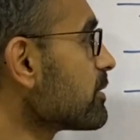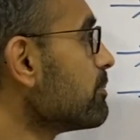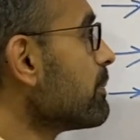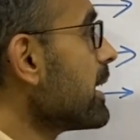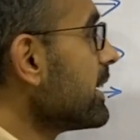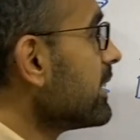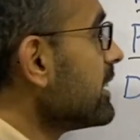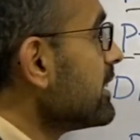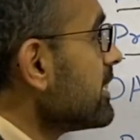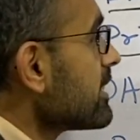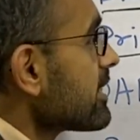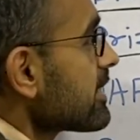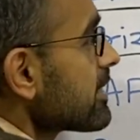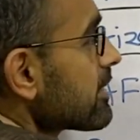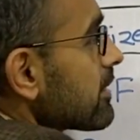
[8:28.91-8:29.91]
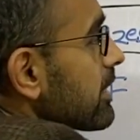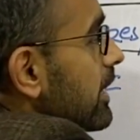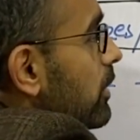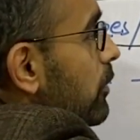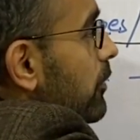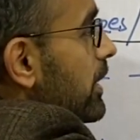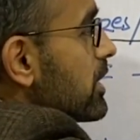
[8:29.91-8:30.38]
medals,
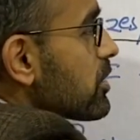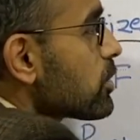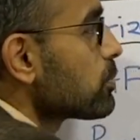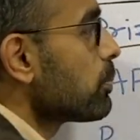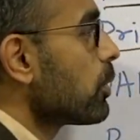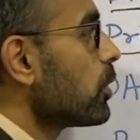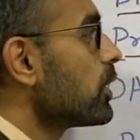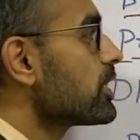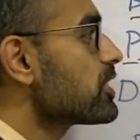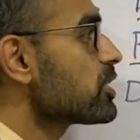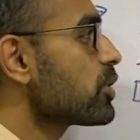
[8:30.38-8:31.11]
which sports